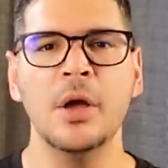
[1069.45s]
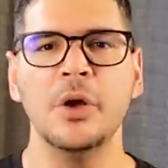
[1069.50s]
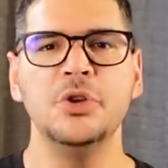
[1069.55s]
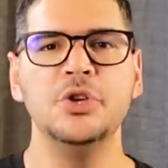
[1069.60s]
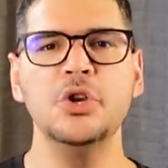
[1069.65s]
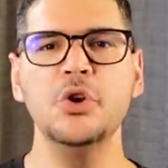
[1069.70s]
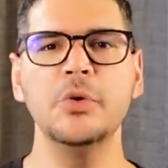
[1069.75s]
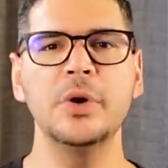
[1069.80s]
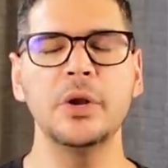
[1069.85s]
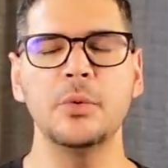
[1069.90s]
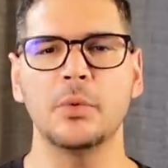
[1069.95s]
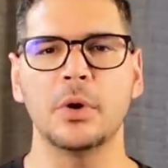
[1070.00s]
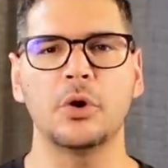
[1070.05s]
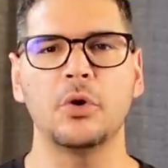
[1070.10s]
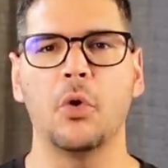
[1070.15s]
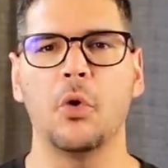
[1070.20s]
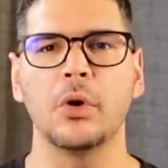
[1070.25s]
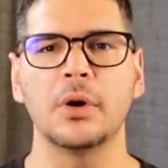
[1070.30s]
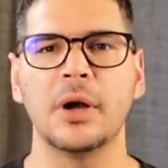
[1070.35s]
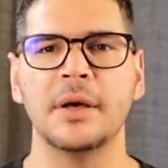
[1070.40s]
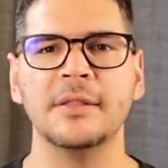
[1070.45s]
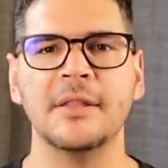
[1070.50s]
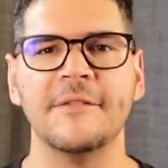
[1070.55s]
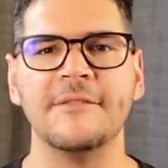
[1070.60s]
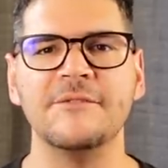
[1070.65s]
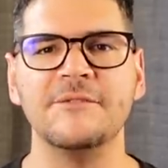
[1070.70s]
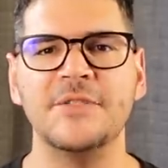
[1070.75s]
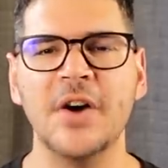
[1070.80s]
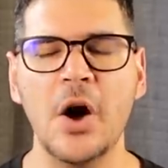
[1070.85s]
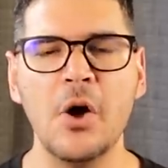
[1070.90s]
You can record on the
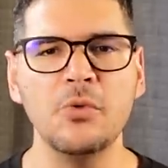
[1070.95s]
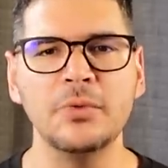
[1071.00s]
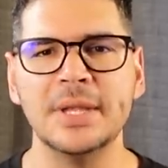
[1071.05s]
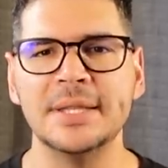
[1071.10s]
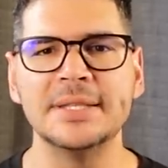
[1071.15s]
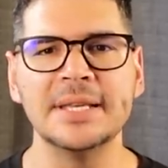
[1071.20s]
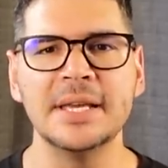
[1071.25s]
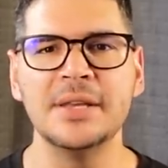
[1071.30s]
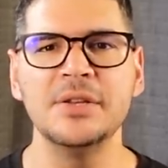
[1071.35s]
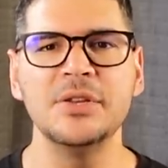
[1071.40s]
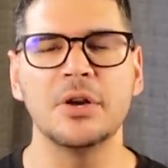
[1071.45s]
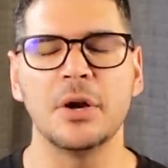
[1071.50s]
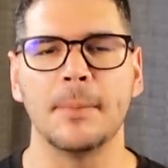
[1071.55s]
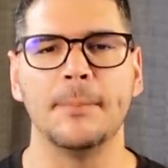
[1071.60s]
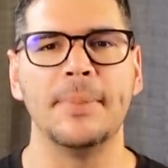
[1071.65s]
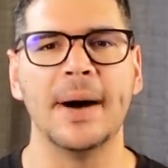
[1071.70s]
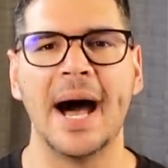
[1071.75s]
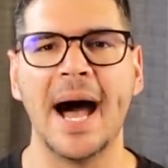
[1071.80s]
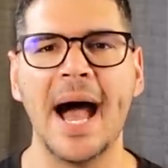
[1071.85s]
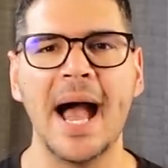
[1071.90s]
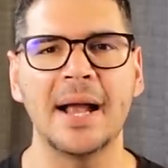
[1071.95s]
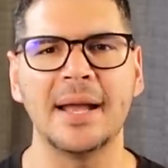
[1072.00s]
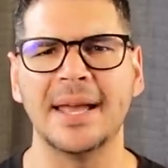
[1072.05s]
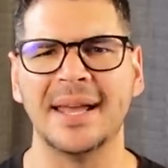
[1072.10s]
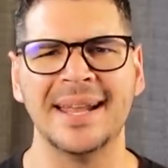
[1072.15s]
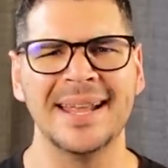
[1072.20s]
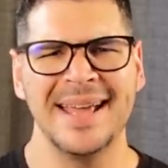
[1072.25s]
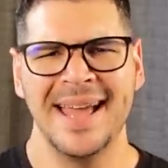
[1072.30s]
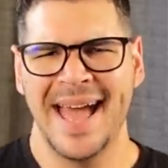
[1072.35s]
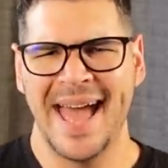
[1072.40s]
phone that's in your
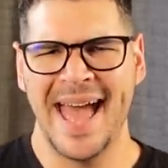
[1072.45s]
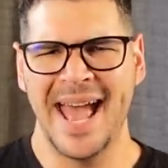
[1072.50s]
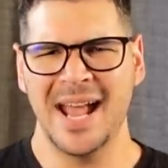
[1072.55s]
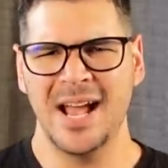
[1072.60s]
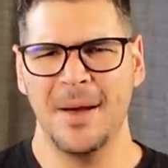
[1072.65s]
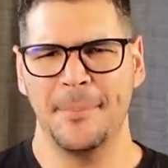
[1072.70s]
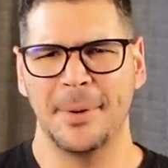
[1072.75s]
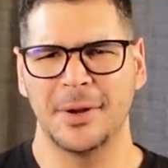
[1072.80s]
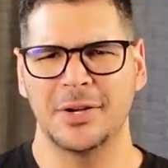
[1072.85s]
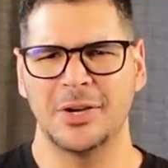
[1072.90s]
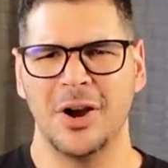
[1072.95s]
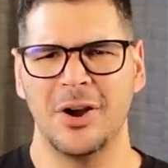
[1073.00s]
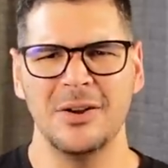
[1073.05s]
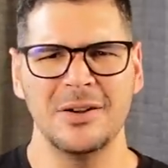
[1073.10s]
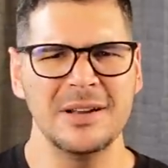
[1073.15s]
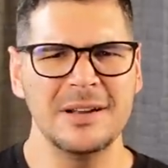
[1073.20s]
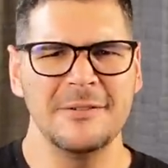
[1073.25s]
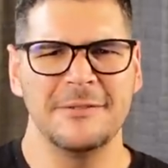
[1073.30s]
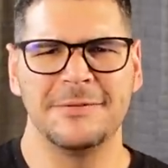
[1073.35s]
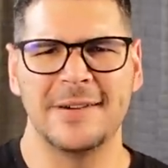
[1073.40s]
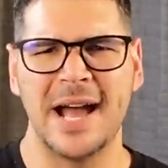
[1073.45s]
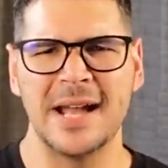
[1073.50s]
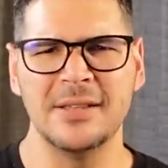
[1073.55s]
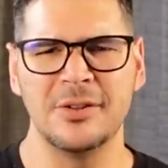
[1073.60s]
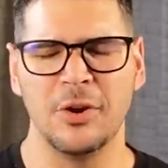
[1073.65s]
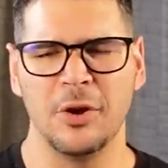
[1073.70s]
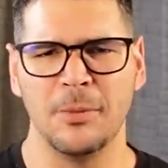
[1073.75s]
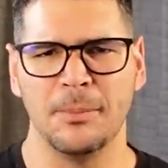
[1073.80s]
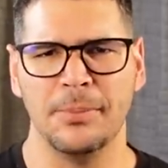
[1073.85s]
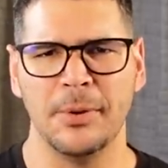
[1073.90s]
pocket, hang up a curtain, find
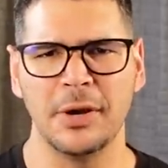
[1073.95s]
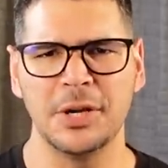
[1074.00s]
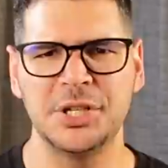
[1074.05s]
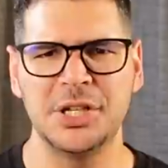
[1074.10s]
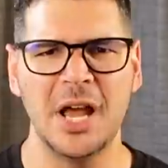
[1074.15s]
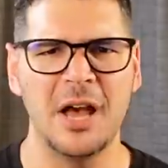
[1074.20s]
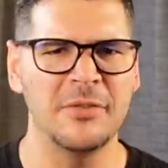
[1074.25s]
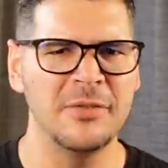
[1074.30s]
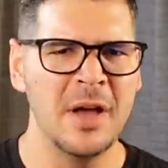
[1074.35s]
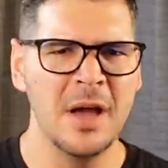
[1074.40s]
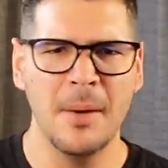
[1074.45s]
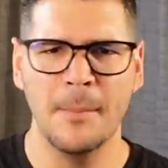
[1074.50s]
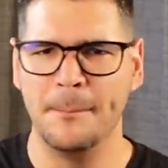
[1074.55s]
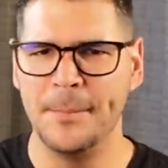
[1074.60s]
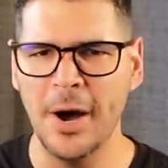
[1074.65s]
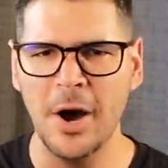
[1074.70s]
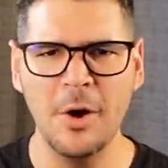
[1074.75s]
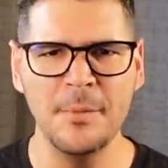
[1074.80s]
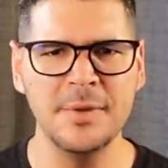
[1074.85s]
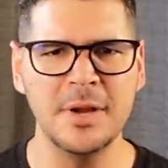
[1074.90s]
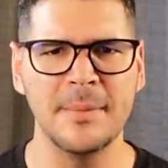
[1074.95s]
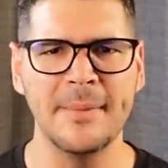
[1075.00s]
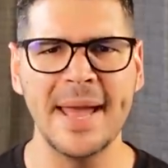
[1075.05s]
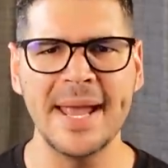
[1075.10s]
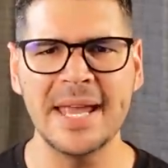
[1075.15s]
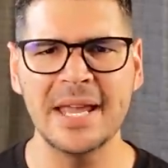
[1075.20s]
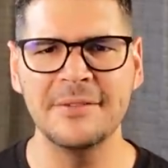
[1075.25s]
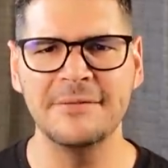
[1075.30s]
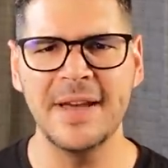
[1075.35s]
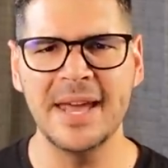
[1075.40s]
an old bookshelf, boom, you're
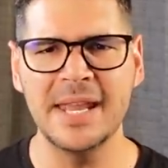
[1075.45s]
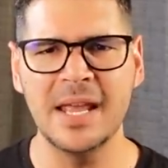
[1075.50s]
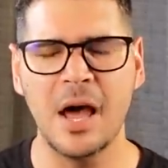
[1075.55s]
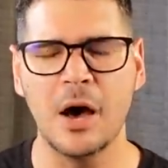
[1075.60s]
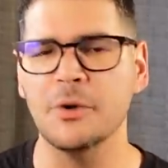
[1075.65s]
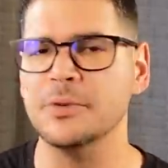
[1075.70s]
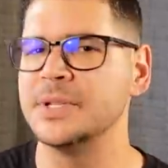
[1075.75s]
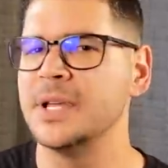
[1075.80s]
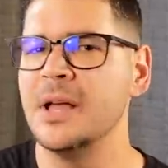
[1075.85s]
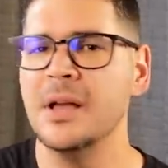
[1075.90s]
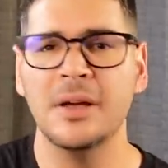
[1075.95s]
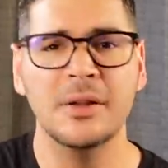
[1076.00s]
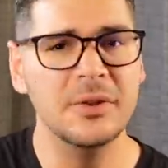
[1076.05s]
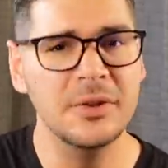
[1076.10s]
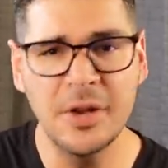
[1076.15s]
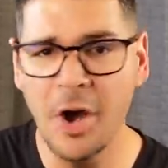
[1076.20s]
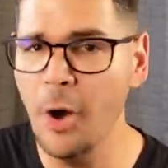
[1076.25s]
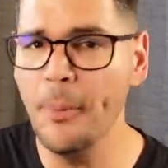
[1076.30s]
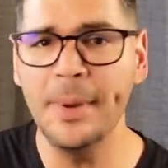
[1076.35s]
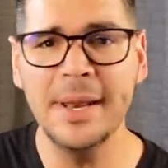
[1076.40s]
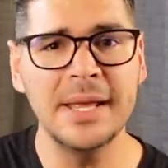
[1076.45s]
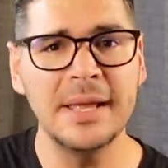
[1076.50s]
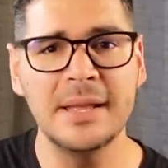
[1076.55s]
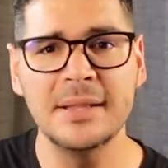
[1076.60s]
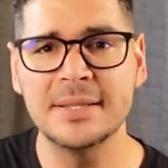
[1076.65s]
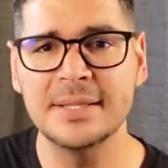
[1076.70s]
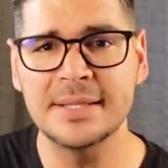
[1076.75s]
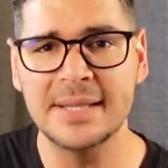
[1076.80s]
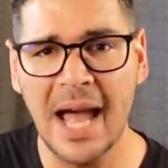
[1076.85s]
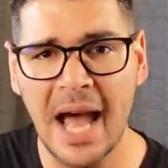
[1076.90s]
making videos. Nobody
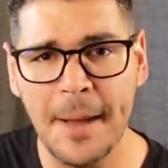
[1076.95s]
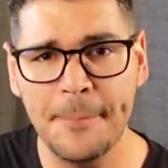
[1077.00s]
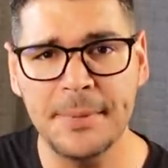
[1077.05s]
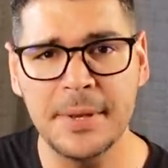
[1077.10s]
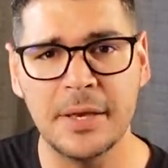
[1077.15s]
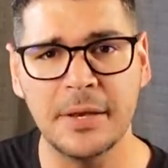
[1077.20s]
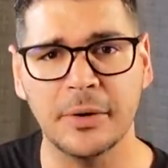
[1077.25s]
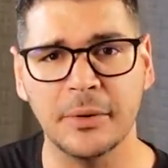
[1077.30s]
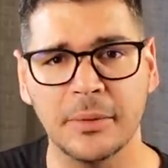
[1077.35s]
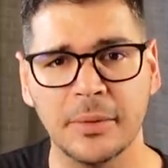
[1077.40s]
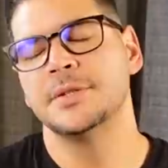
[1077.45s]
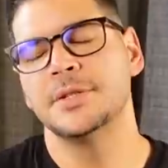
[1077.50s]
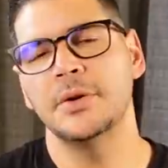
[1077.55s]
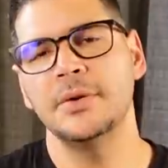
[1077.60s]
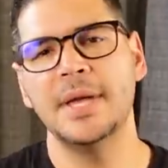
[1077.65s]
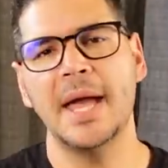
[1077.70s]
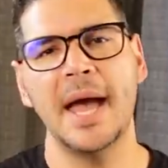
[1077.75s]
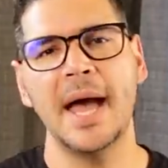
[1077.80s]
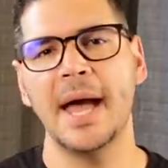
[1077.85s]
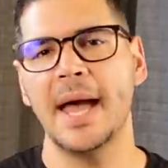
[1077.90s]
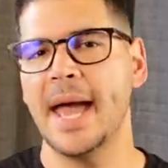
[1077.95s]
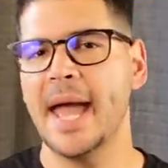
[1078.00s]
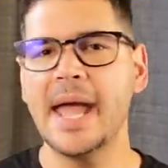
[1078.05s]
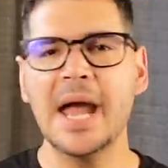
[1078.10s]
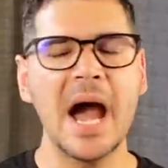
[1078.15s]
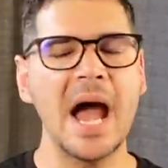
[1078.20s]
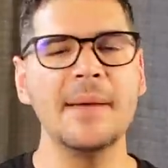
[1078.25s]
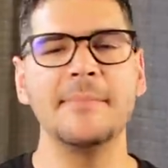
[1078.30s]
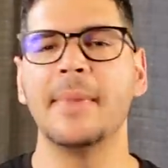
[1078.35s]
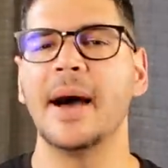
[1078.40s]
can stop you. So yeah,
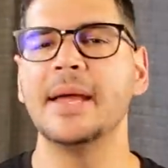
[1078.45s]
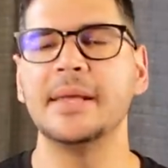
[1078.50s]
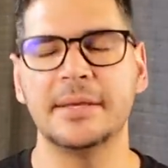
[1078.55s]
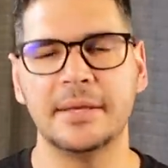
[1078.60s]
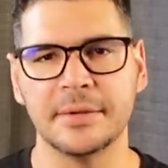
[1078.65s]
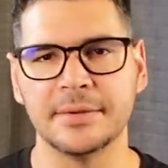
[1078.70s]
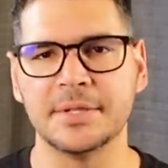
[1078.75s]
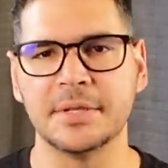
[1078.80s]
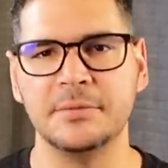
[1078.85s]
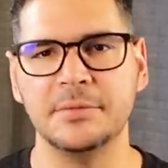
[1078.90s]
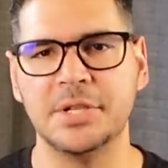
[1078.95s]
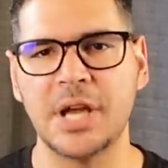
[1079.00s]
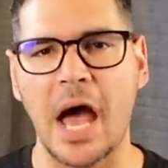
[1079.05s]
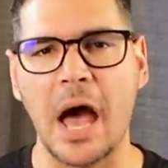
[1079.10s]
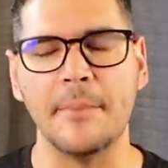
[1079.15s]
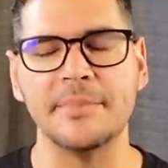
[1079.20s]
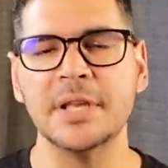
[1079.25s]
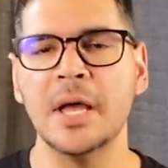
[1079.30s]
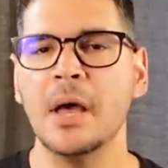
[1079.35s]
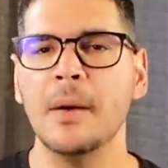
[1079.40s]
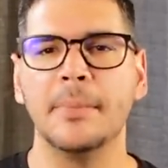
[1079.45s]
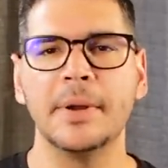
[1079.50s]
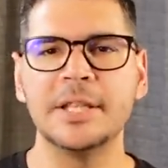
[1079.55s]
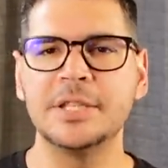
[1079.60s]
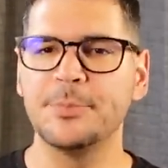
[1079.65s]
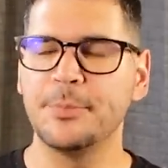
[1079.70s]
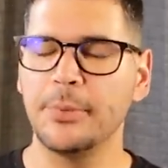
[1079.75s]
AI might kill some jobs, but it's